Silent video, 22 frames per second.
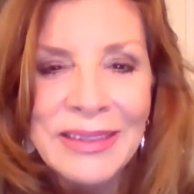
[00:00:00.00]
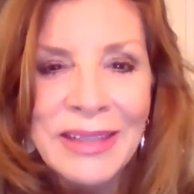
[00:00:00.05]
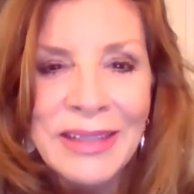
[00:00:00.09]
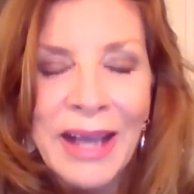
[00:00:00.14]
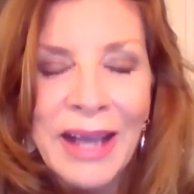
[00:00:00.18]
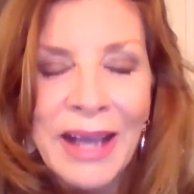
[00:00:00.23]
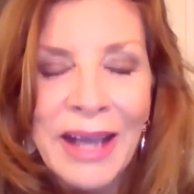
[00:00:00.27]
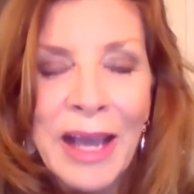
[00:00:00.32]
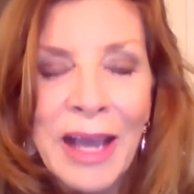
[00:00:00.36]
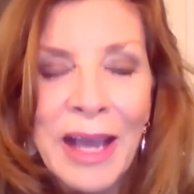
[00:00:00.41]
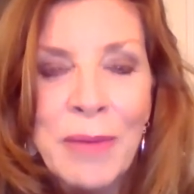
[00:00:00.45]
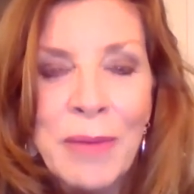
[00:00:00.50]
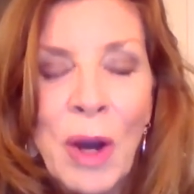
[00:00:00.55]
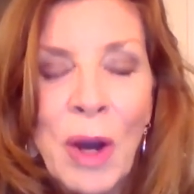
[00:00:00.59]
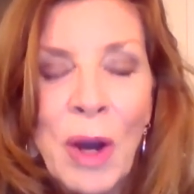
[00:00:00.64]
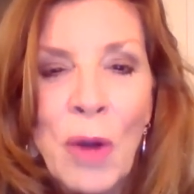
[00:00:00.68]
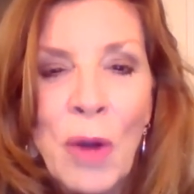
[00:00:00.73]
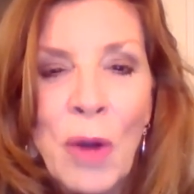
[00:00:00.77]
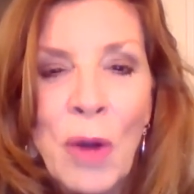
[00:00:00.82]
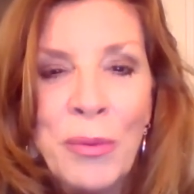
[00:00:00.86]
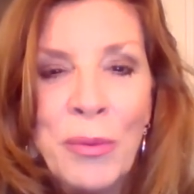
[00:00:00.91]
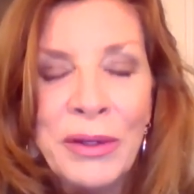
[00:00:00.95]
I am
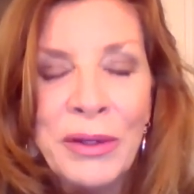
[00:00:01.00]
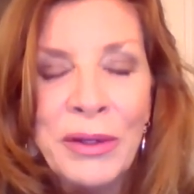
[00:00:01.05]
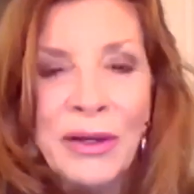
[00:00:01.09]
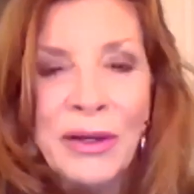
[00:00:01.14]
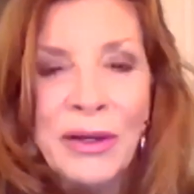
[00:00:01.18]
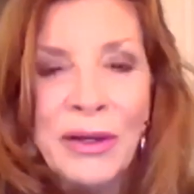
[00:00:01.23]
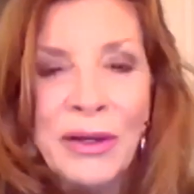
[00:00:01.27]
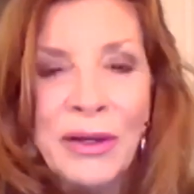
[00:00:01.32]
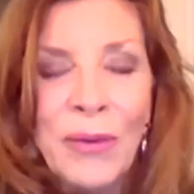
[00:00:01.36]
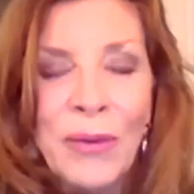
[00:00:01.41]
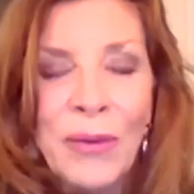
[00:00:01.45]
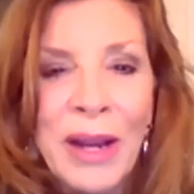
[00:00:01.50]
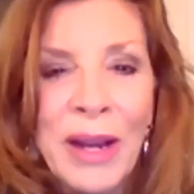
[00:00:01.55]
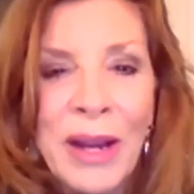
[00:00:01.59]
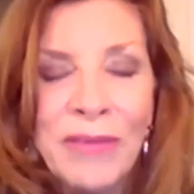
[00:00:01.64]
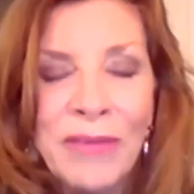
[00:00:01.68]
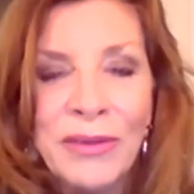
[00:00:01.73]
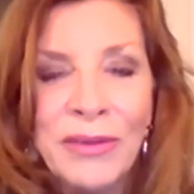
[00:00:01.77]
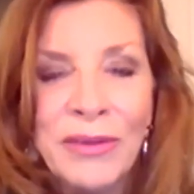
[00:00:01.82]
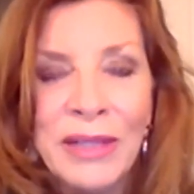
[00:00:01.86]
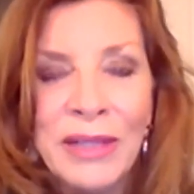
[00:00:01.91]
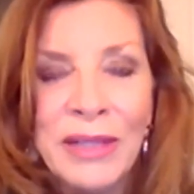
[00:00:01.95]
open and
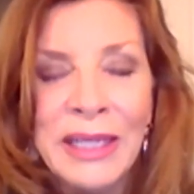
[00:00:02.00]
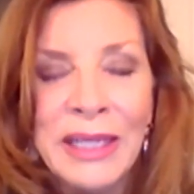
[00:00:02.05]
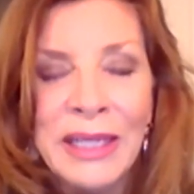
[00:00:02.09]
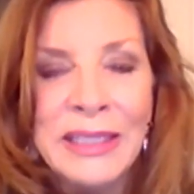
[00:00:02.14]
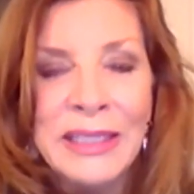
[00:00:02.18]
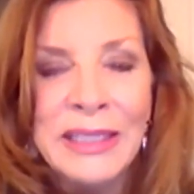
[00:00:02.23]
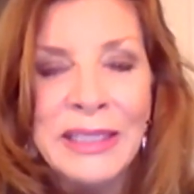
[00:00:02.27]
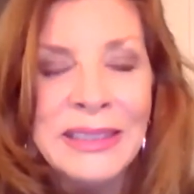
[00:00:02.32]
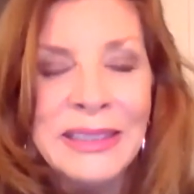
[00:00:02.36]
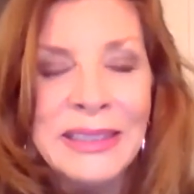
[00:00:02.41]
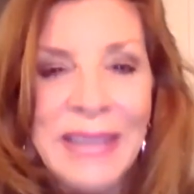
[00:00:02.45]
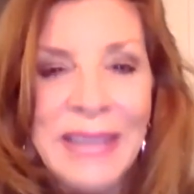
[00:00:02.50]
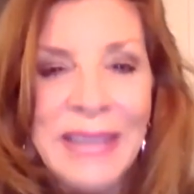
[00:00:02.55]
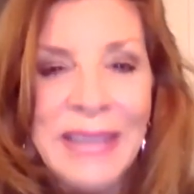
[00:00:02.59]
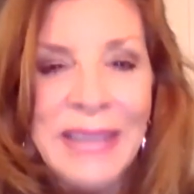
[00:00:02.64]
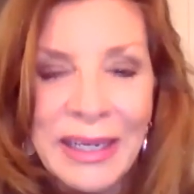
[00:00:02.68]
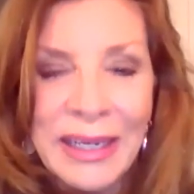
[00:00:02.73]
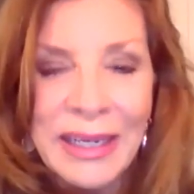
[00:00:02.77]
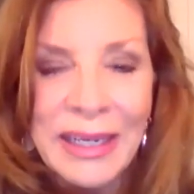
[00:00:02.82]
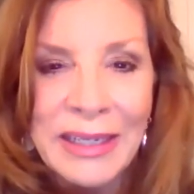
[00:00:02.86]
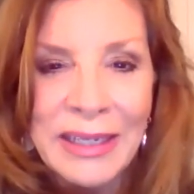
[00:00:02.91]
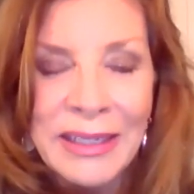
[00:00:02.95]
grateful and
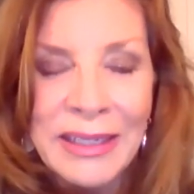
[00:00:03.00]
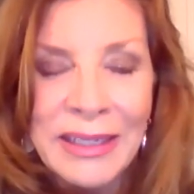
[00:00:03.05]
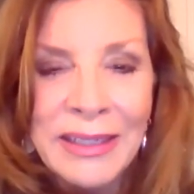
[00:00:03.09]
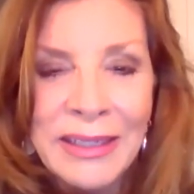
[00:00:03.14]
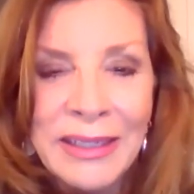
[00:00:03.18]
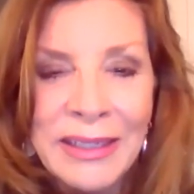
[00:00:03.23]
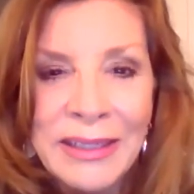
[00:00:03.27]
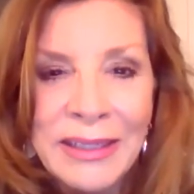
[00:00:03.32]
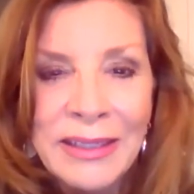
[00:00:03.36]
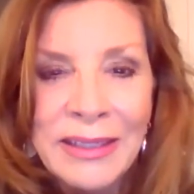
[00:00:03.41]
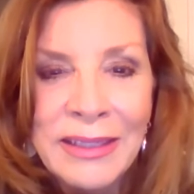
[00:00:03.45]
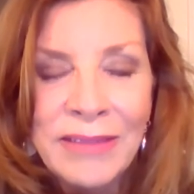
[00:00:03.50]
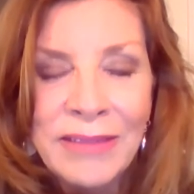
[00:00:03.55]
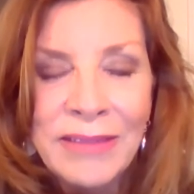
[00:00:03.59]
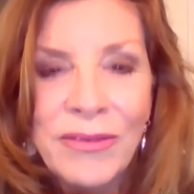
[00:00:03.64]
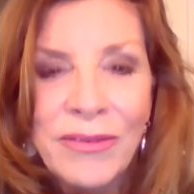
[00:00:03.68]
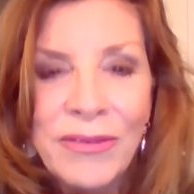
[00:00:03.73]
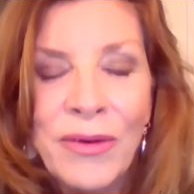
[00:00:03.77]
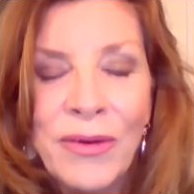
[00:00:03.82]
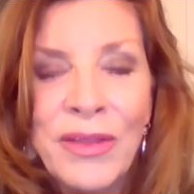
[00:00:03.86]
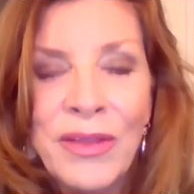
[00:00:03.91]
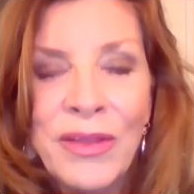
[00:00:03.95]
excited
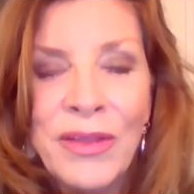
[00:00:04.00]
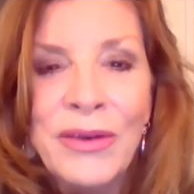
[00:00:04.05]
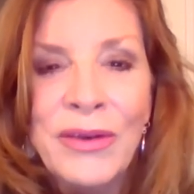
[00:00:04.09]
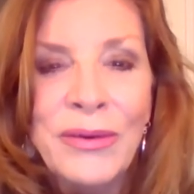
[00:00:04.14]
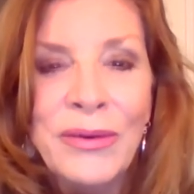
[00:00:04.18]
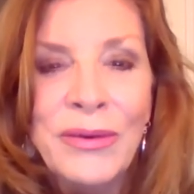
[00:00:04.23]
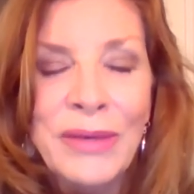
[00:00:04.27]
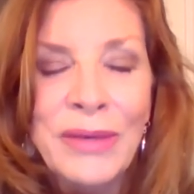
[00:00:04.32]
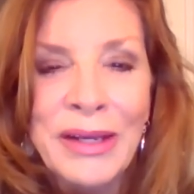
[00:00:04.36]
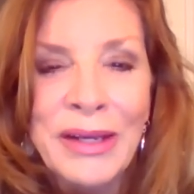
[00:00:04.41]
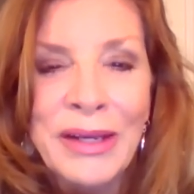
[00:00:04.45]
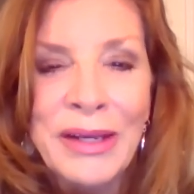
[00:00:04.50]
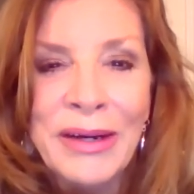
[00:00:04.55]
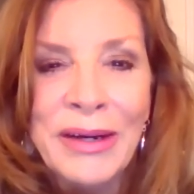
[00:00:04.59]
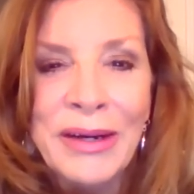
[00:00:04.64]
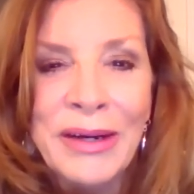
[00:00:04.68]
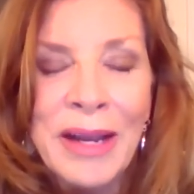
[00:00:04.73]
for the new year.